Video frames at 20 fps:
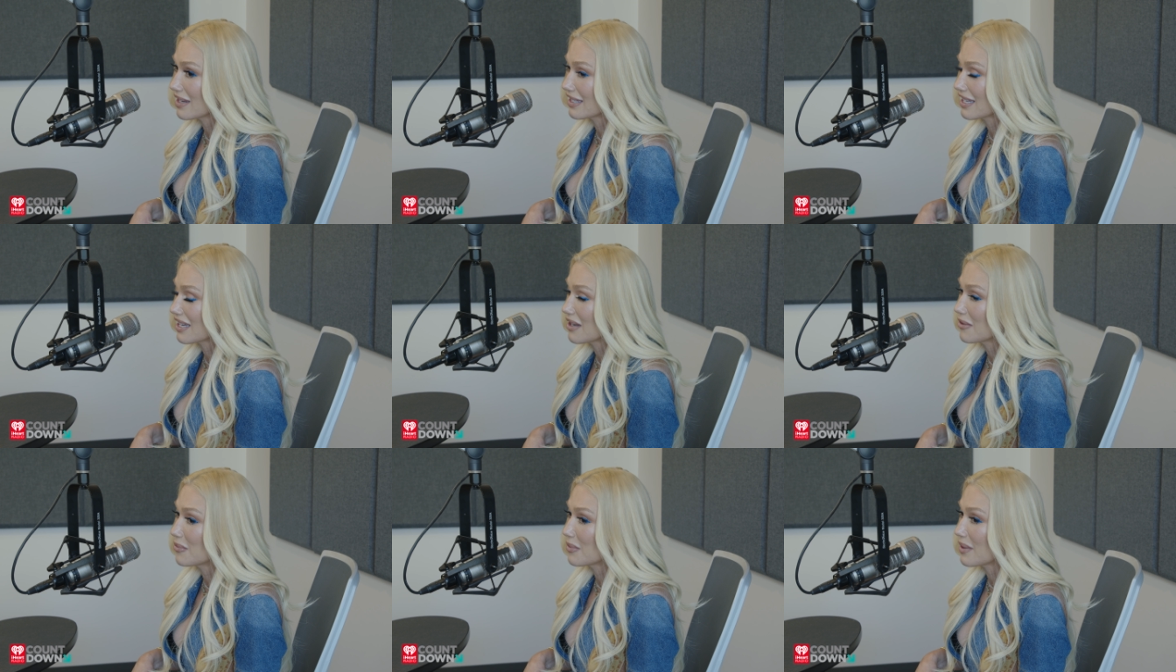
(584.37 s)
I
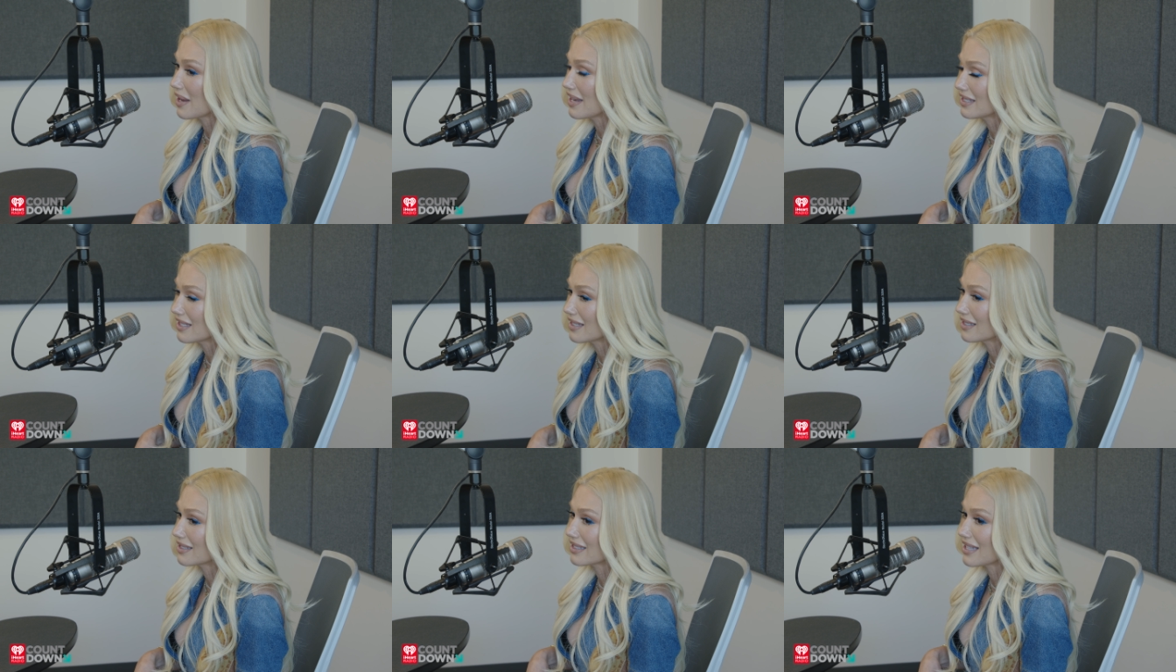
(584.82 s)
can't
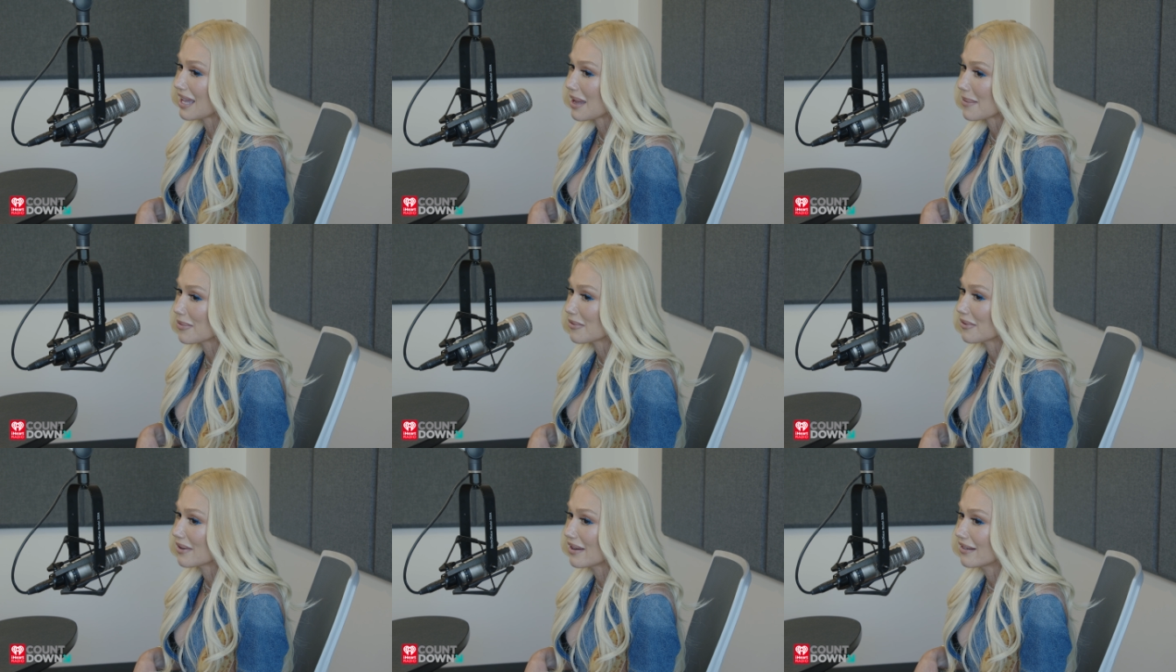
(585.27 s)
wait to
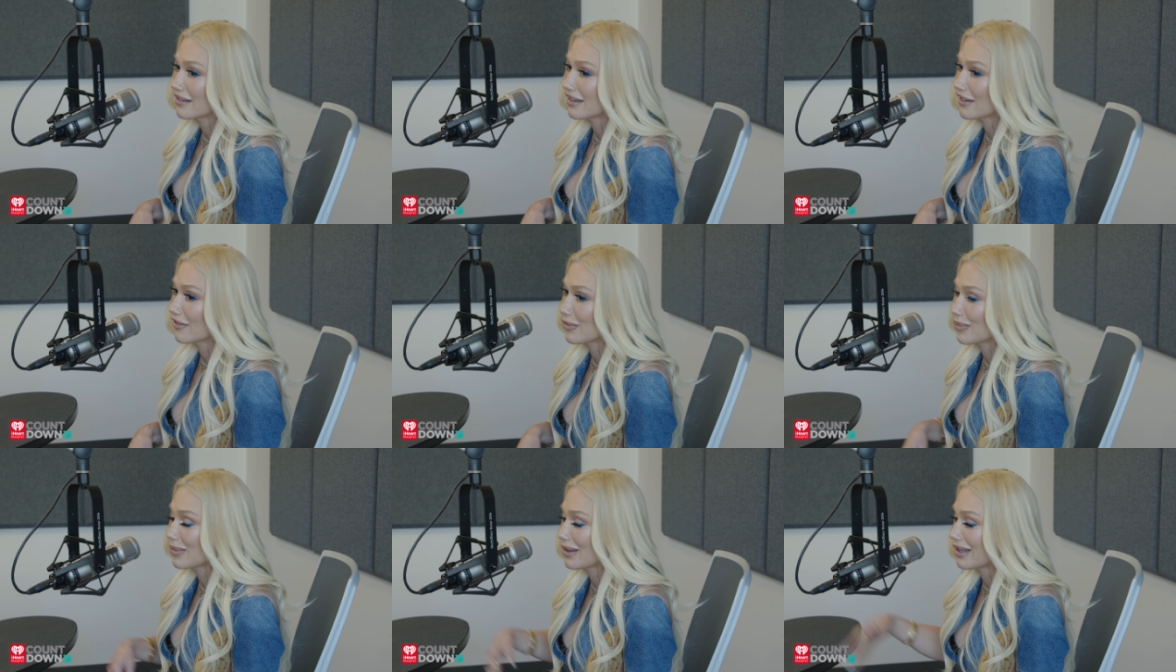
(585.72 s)
slap around
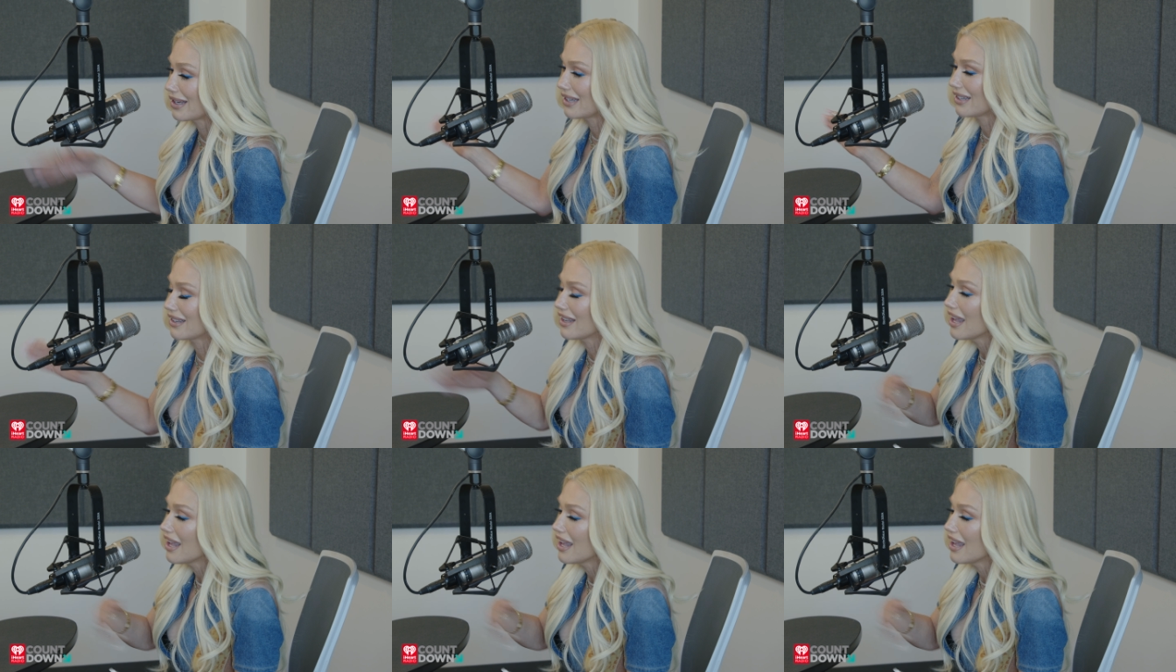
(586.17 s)
everybody.